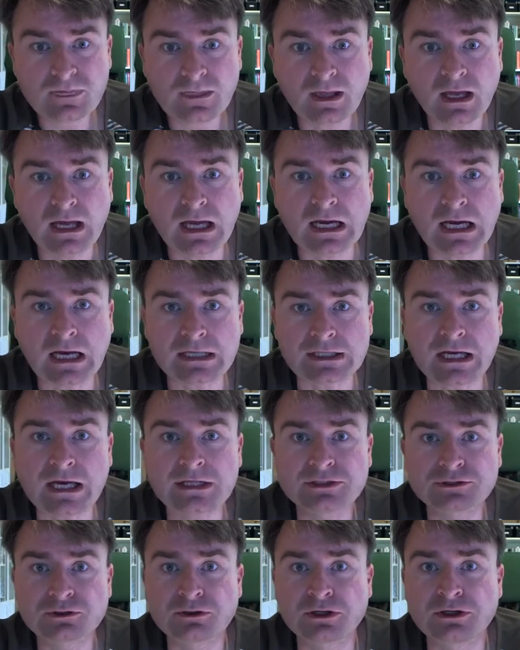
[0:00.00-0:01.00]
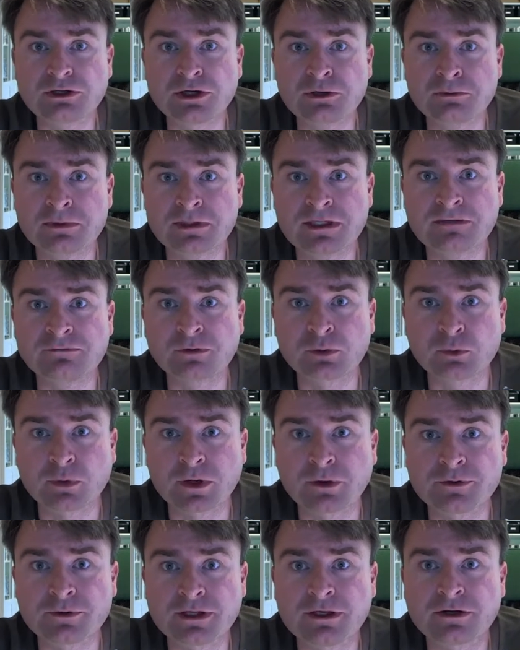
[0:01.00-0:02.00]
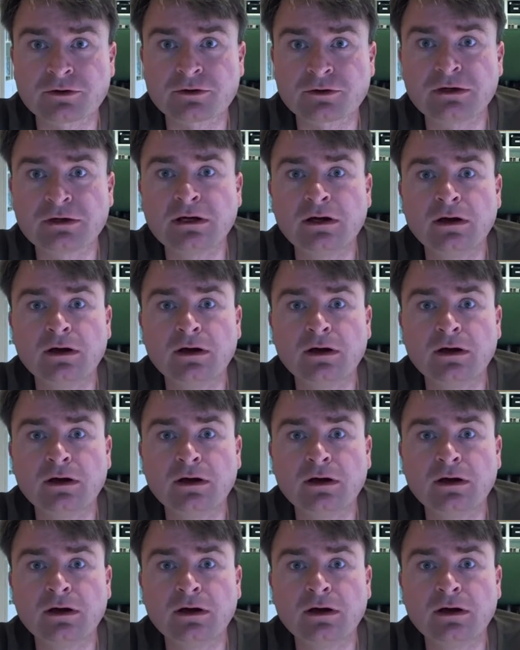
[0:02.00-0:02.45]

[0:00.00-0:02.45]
I certainly do believe one way or the other.